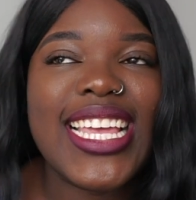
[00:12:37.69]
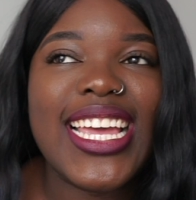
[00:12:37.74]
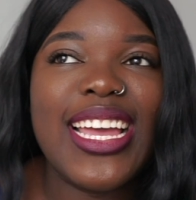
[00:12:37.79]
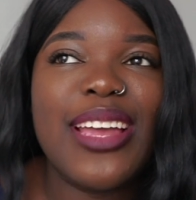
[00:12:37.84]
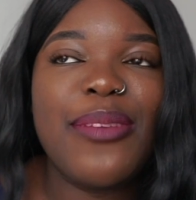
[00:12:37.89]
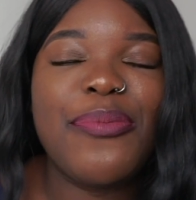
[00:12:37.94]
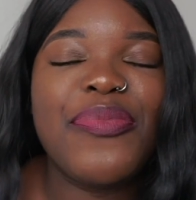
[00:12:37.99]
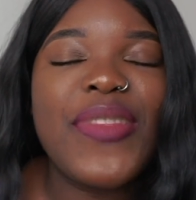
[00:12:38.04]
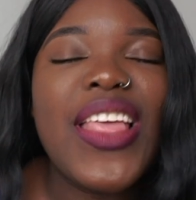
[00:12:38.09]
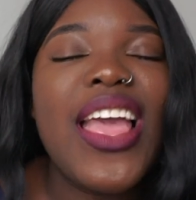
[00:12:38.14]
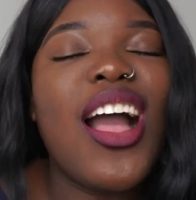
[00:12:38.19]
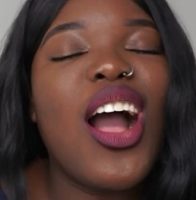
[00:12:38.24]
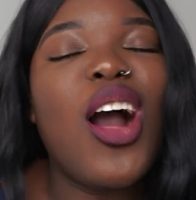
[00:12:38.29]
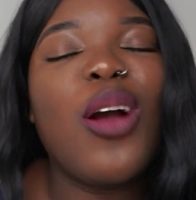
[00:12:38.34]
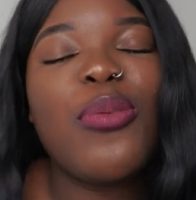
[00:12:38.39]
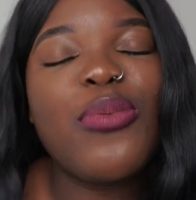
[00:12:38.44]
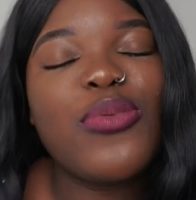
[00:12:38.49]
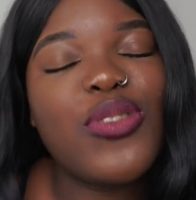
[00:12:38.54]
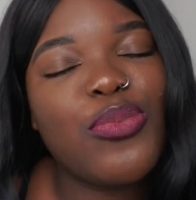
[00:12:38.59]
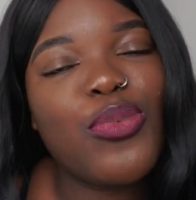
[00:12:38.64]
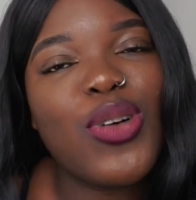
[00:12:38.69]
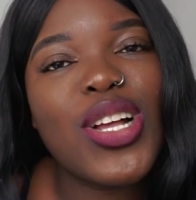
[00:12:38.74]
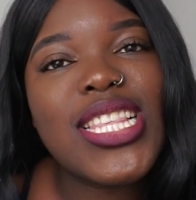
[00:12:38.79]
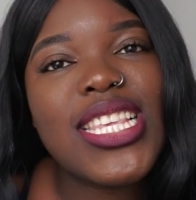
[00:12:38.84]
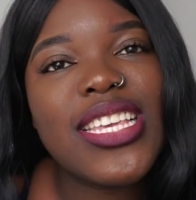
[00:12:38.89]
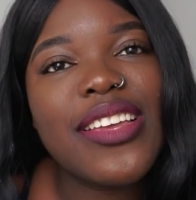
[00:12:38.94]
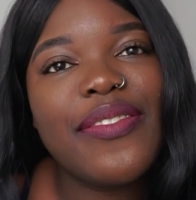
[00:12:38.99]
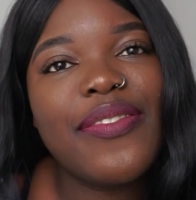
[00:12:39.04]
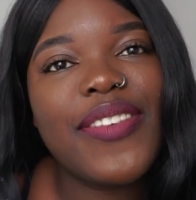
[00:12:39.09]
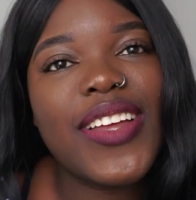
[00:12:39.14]
Um, I'll once
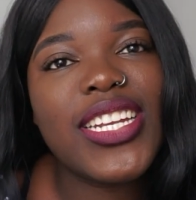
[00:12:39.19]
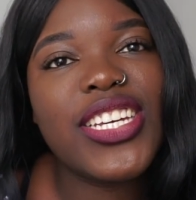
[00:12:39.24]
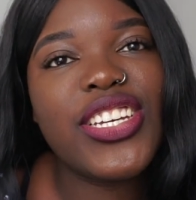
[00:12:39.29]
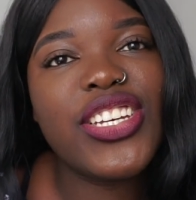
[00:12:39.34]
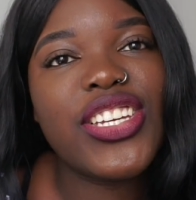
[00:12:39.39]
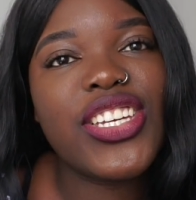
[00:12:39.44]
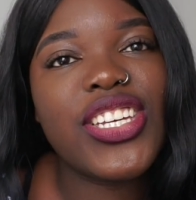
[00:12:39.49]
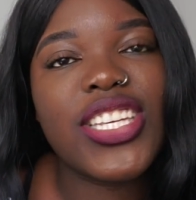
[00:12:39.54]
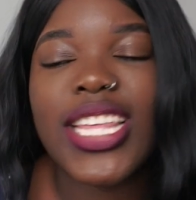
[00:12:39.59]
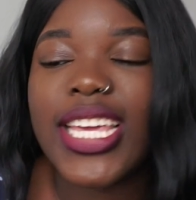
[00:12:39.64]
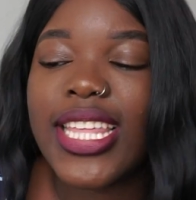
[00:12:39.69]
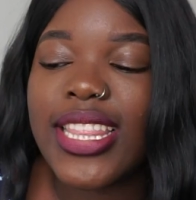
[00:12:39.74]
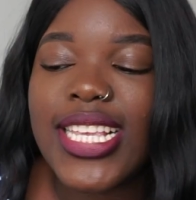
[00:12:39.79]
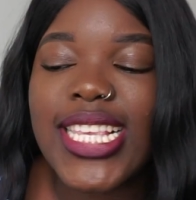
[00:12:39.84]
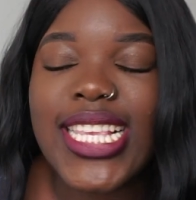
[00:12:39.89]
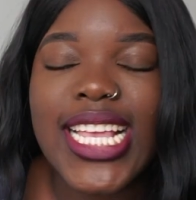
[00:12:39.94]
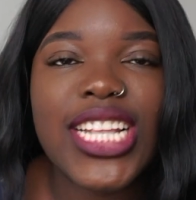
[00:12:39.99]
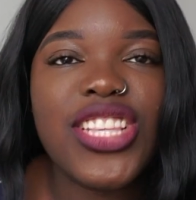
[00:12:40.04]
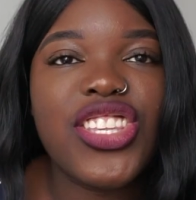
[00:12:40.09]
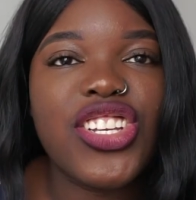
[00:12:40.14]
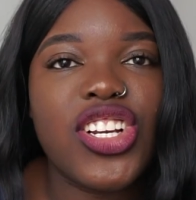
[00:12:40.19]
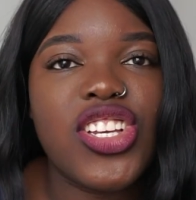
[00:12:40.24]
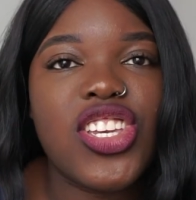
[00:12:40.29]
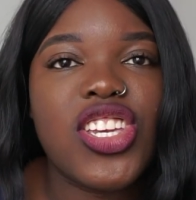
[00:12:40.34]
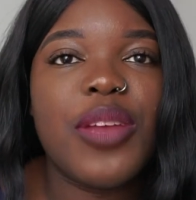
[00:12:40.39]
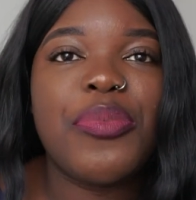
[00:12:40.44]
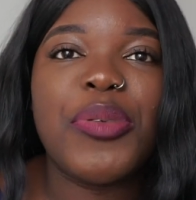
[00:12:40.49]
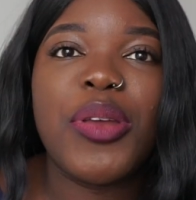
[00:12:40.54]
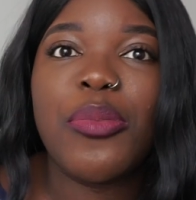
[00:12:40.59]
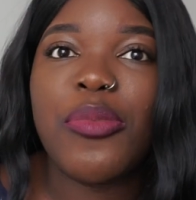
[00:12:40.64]
I finish like this
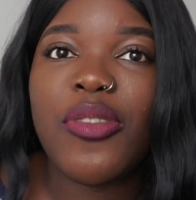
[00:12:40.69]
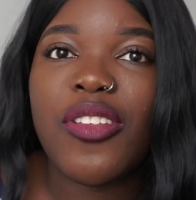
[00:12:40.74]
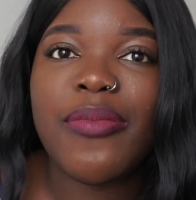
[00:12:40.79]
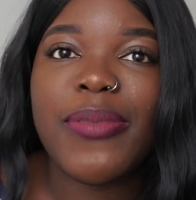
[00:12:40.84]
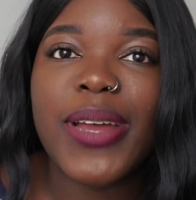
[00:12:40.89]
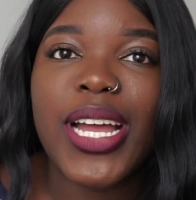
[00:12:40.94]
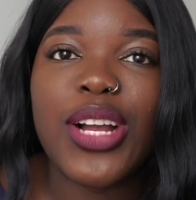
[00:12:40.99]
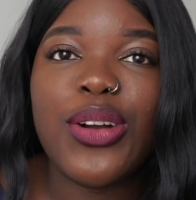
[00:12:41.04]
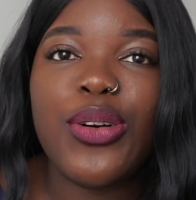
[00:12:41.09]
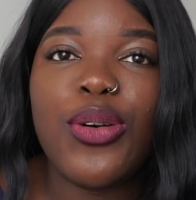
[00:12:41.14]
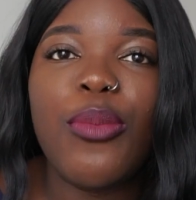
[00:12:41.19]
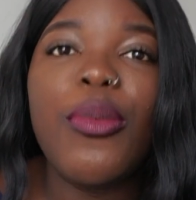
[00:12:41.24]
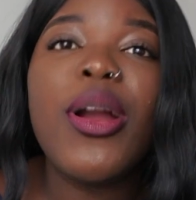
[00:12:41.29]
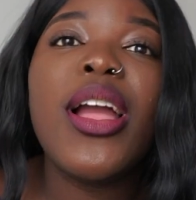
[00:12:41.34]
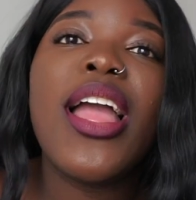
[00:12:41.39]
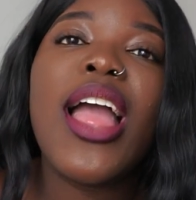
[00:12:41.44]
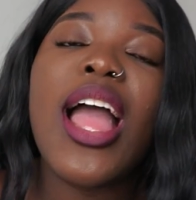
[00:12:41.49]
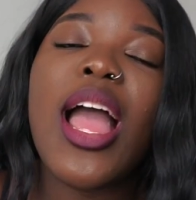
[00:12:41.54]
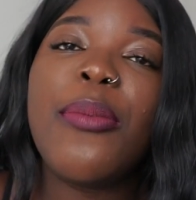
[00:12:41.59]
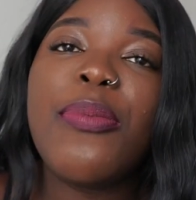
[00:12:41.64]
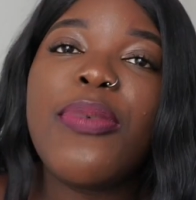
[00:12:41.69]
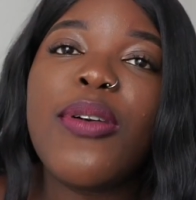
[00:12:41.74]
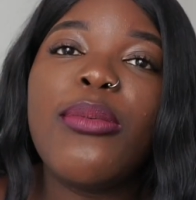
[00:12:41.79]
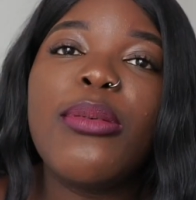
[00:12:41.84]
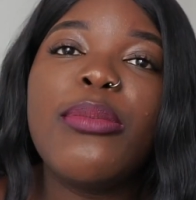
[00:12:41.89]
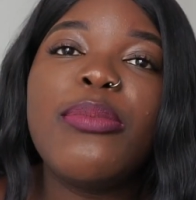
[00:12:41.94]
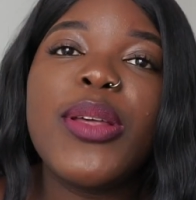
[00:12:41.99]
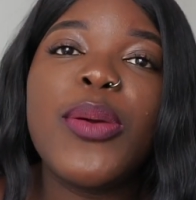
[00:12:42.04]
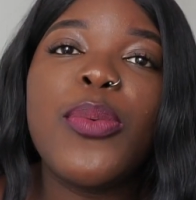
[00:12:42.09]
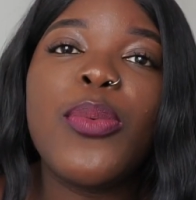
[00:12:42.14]
internship and move back home, I
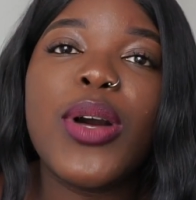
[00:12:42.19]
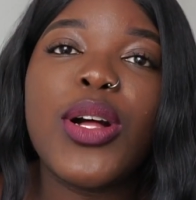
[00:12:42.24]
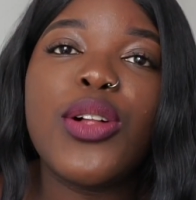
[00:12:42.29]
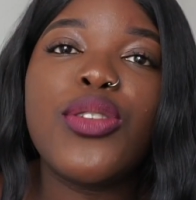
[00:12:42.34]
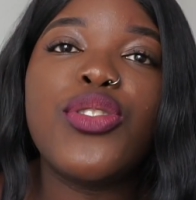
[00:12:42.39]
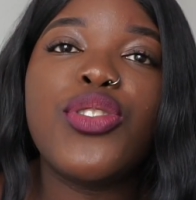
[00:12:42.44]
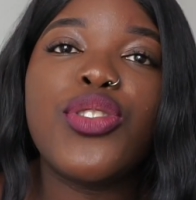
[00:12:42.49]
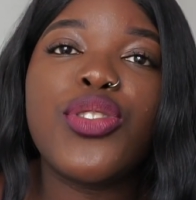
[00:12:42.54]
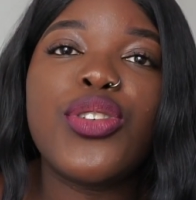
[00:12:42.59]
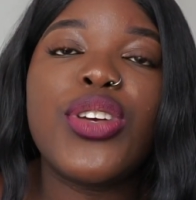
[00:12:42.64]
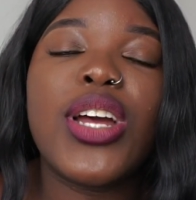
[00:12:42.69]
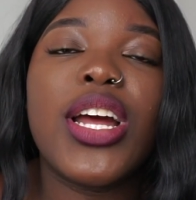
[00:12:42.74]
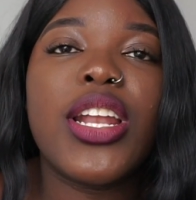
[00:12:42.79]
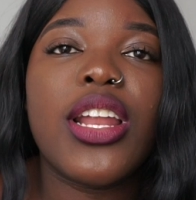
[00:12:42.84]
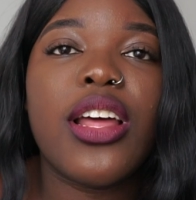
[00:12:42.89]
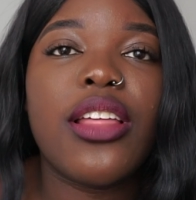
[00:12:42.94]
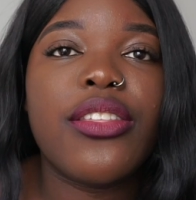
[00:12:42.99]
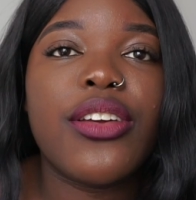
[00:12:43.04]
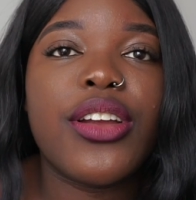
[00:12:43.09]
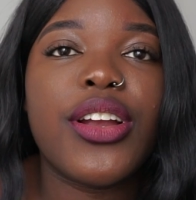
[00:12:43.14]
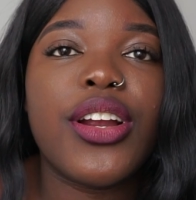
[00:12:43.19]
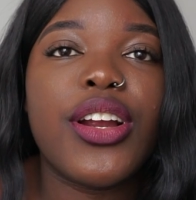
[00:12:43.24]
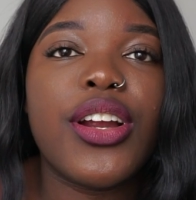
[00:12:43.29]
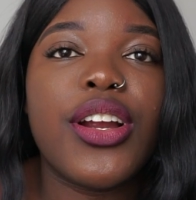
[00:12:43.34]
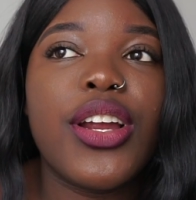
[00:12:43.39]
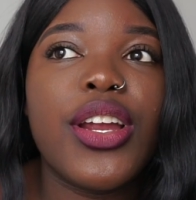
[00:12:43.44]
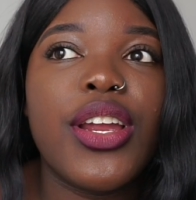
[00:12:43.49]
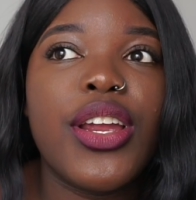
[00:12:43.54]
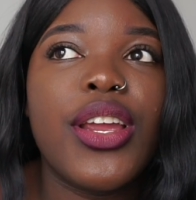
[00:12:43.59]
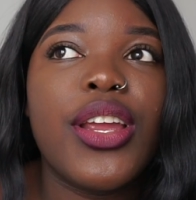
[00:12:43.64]
probably will do
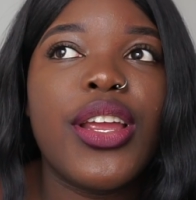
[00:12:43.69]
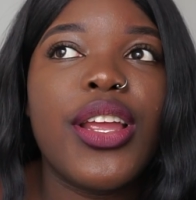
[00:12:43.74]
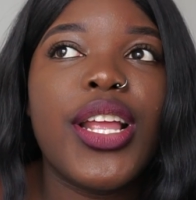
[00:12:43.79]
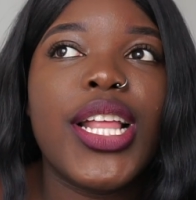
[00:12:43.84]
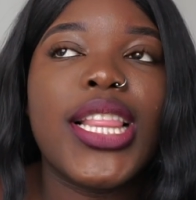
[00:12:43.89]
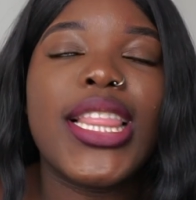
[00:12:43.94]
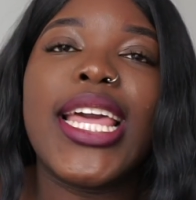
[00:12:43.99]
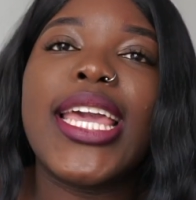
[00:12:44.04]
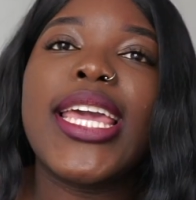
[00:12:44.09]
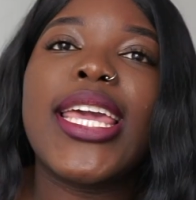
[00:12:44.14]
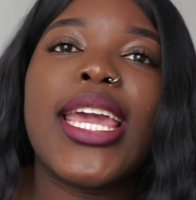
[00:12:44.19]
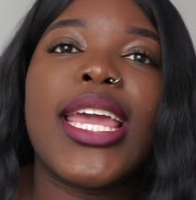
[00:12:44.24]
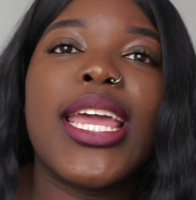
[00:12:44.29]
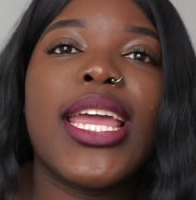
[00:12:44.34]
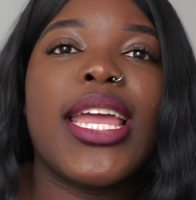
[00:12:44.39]
another like